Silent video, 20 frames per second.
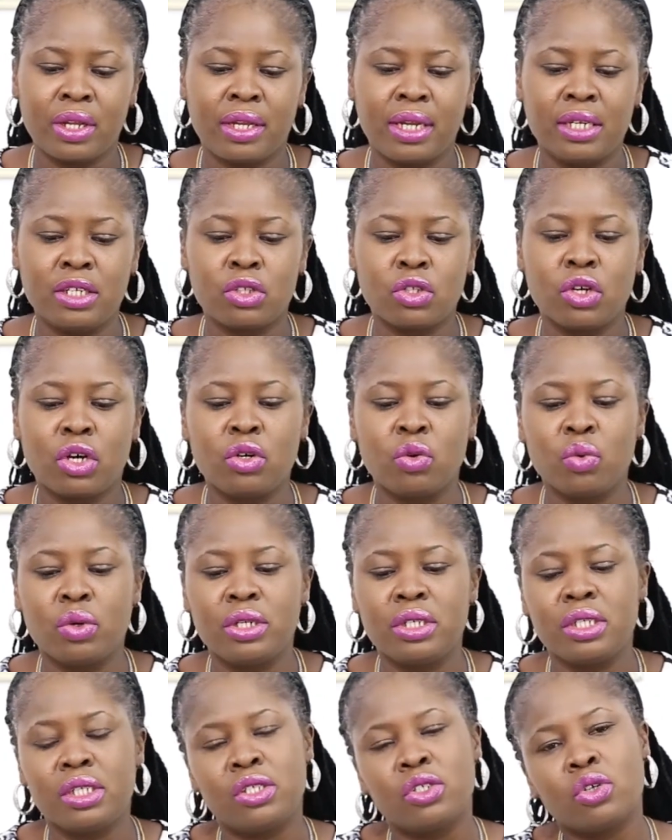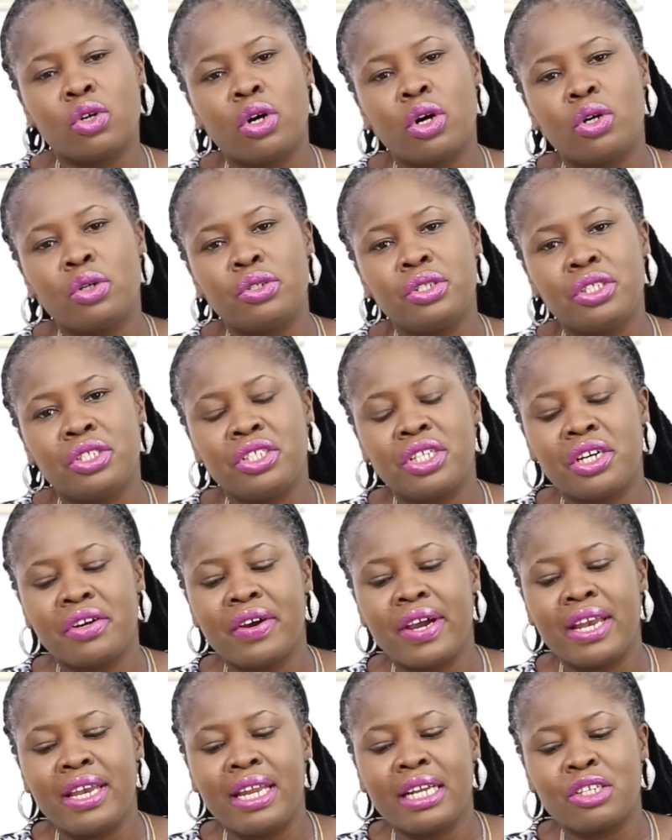Then the third one is called the
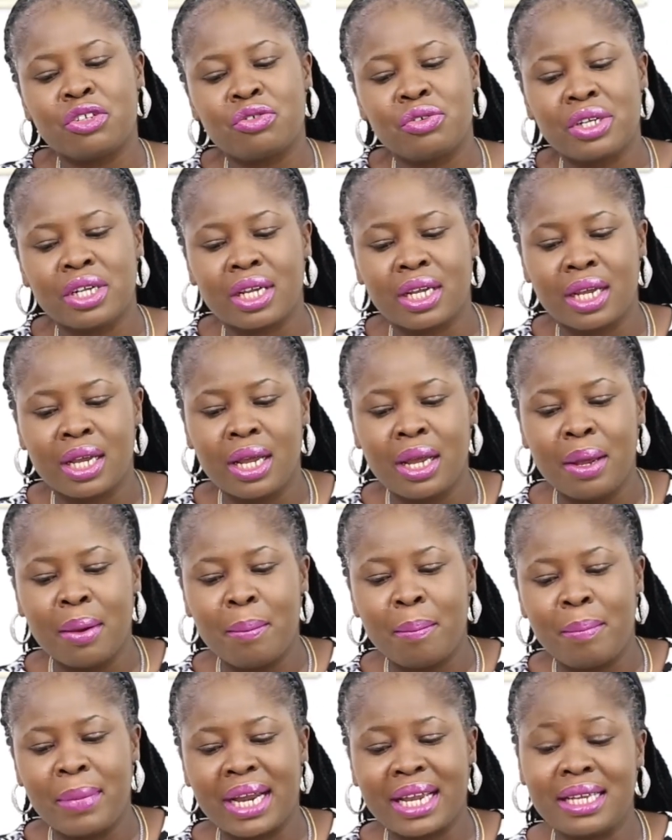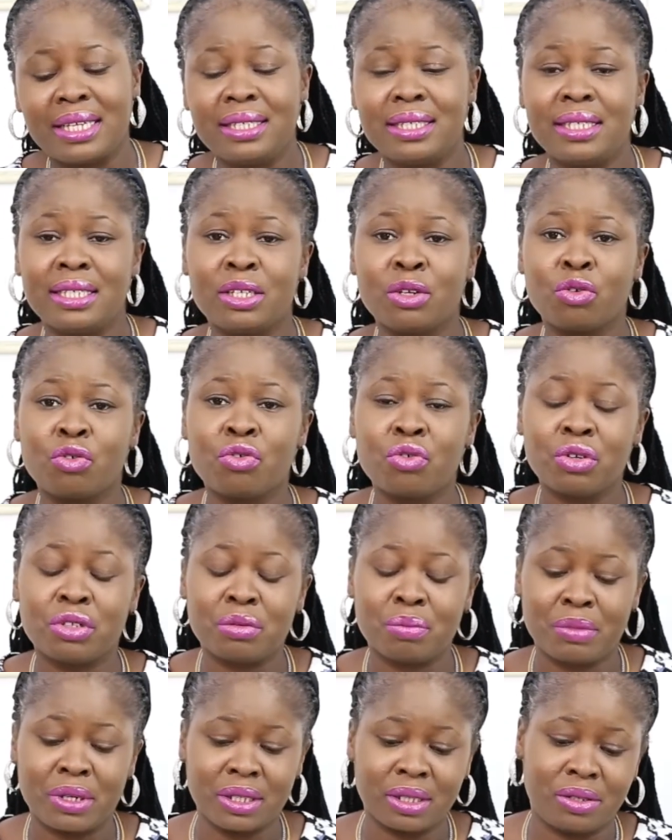General Electric McKinsey
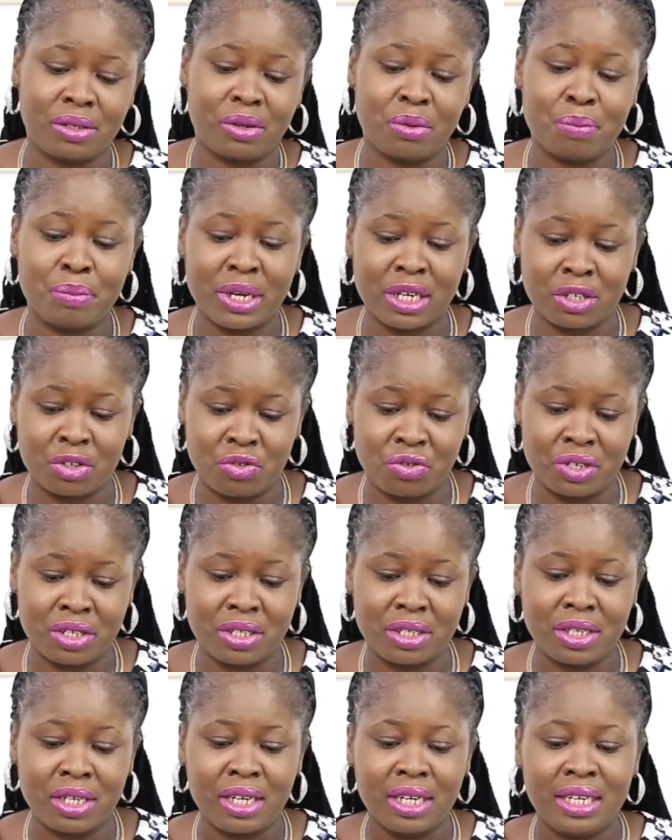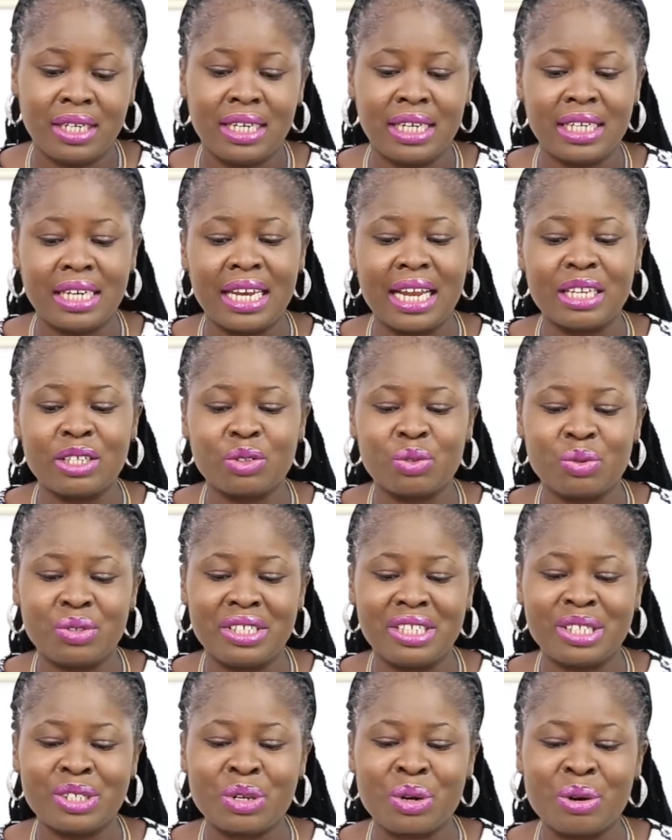growth matrix. Then the last
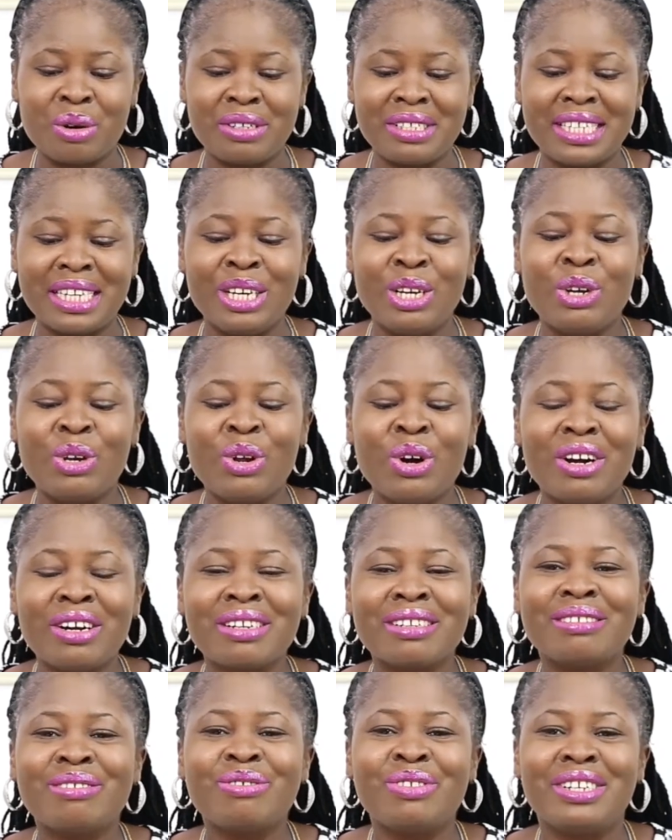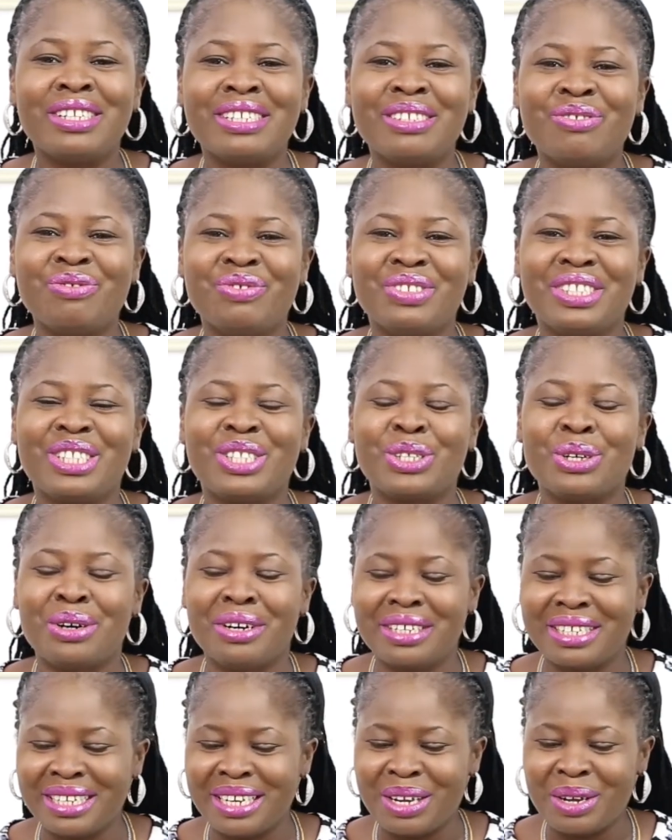one is called the long run
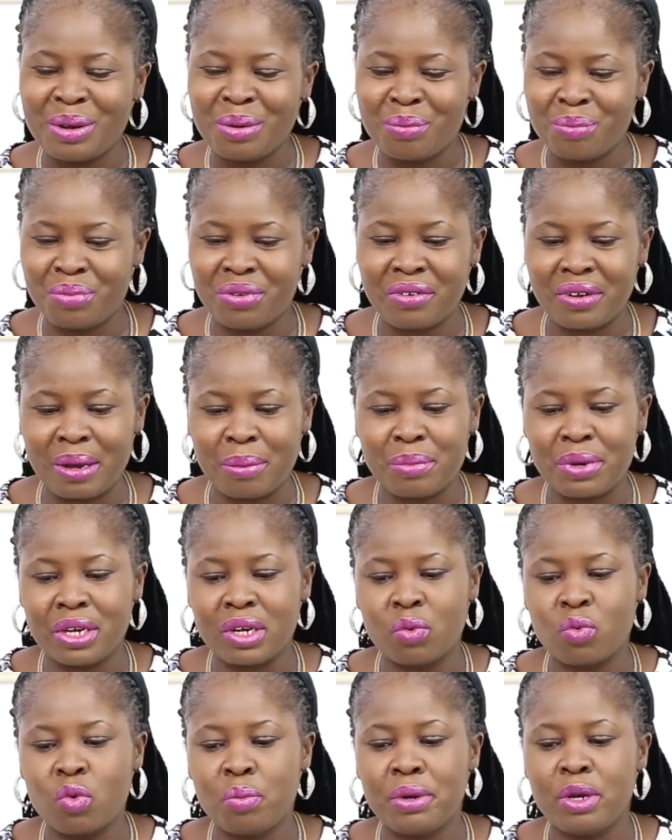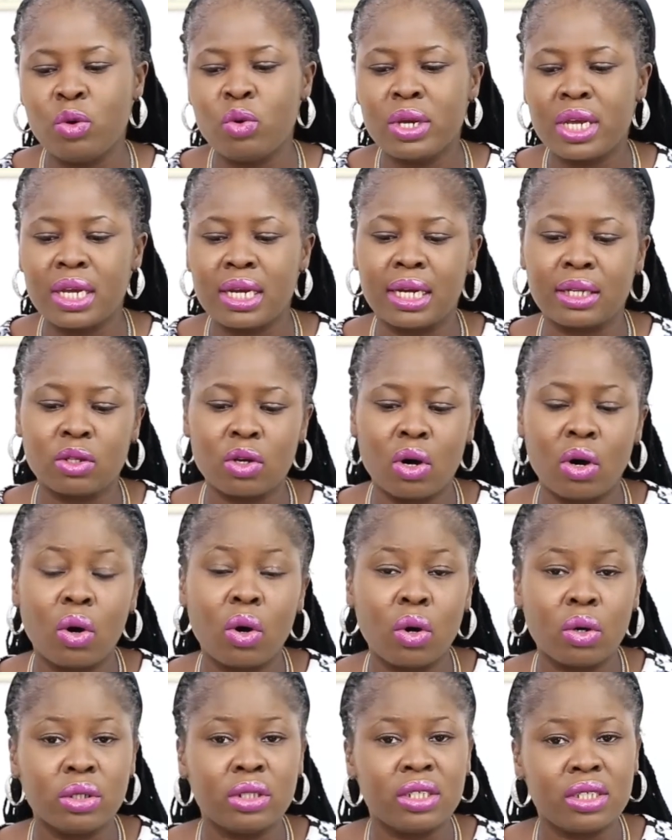return pyramid. We'll be looking at
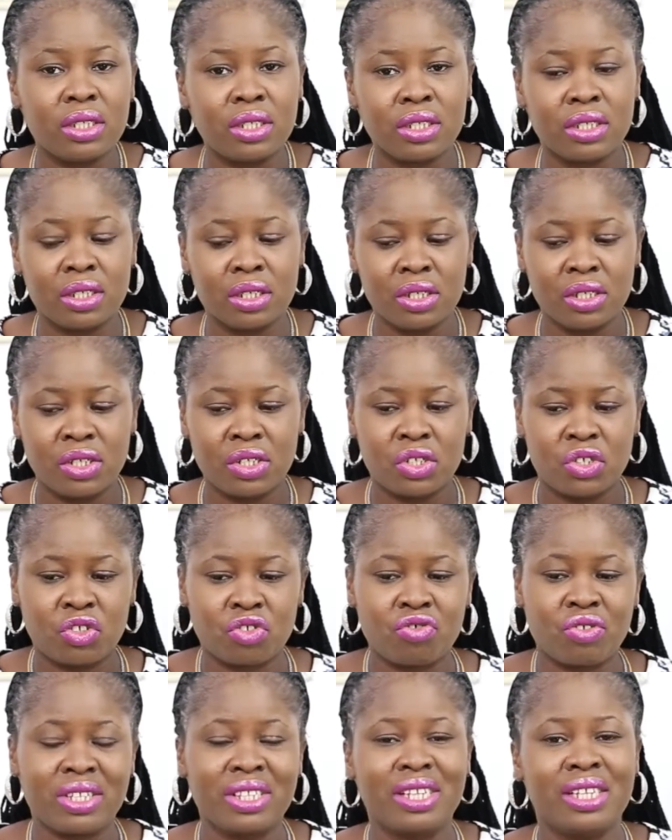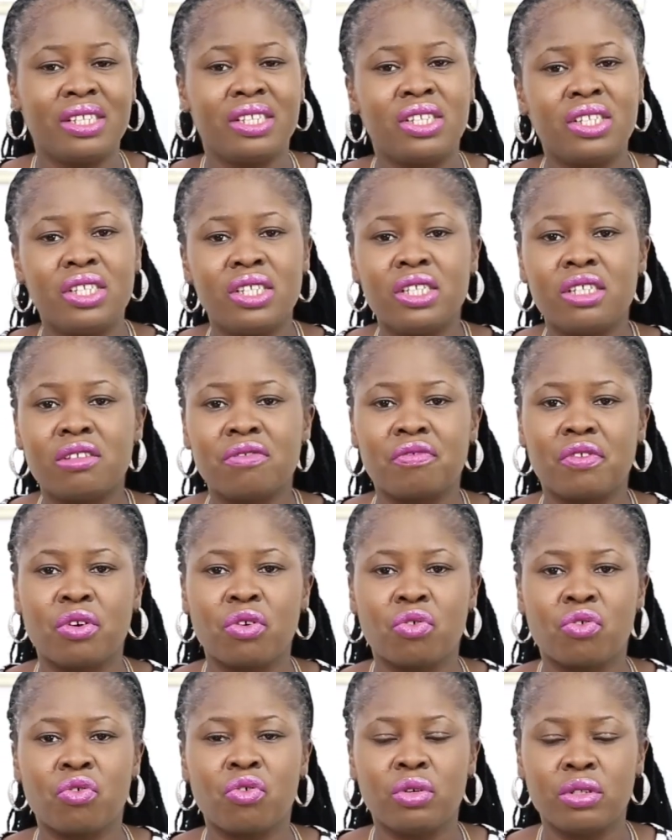all these strategies for
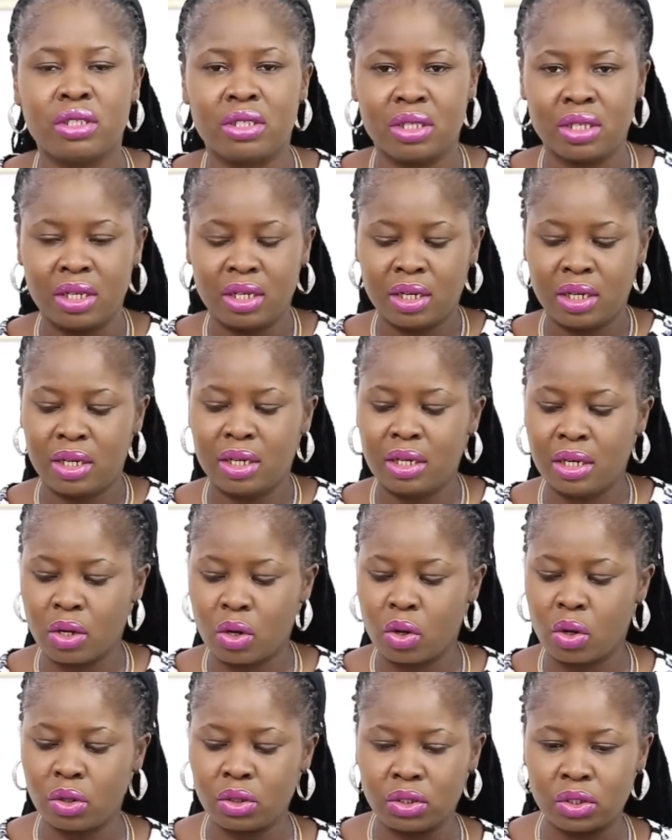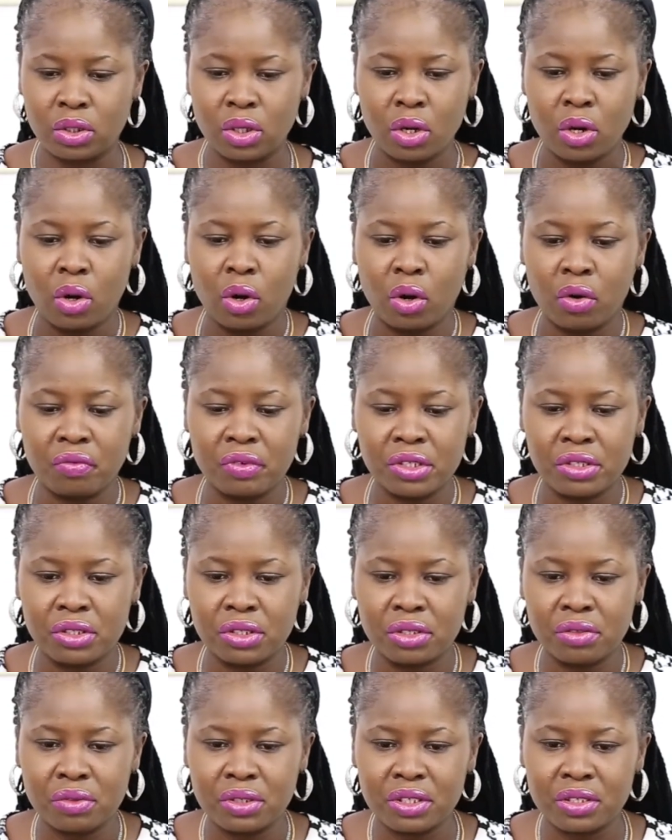growth in the course of this
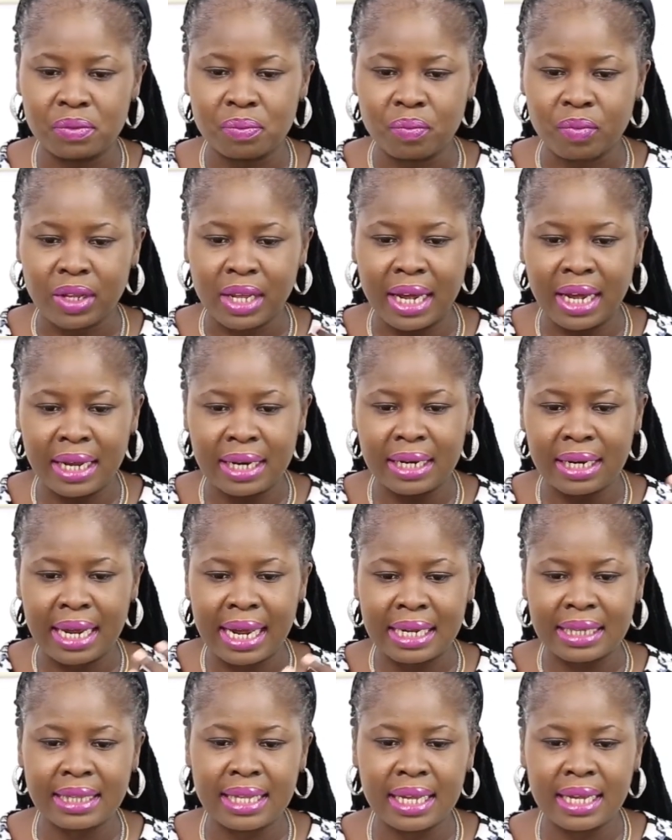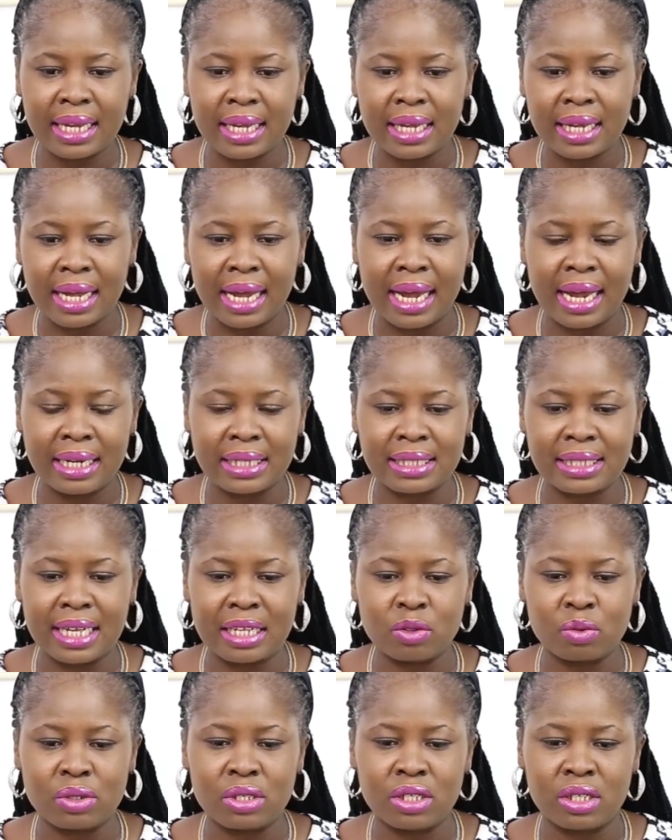series. And I
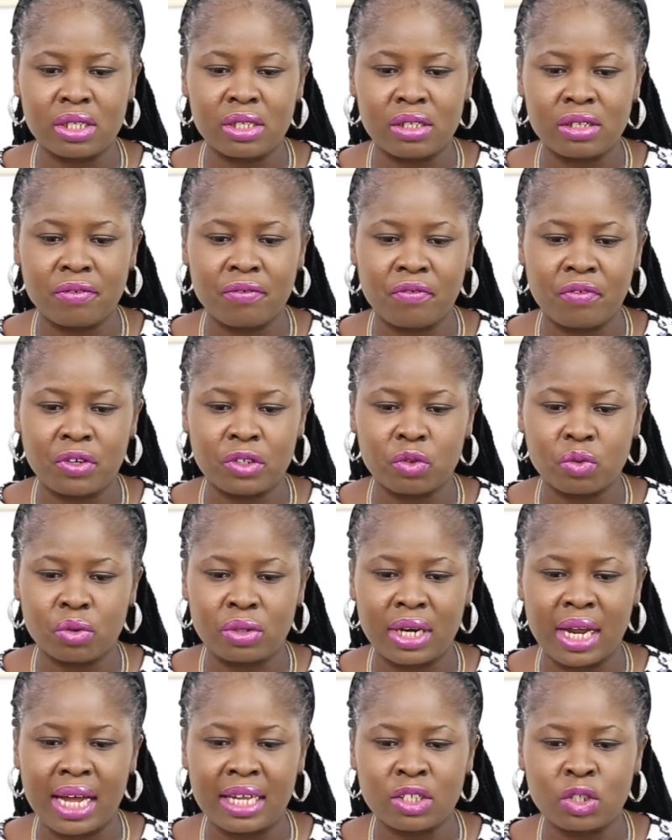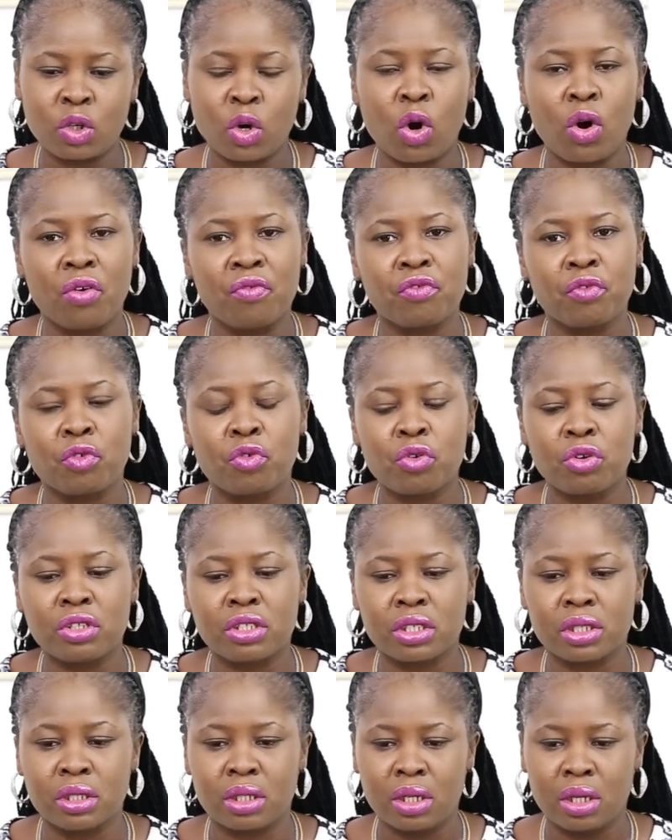start with the first one, Ansoff
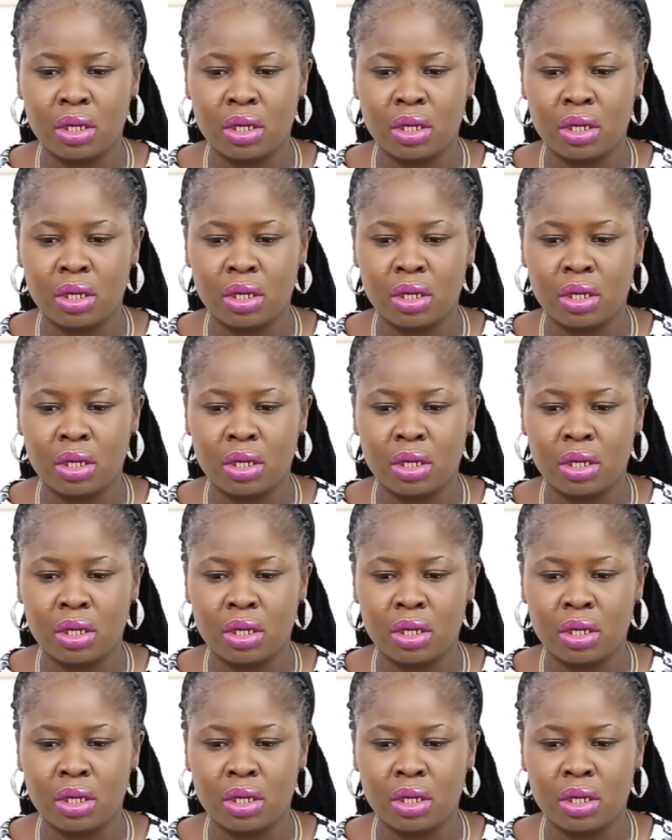growth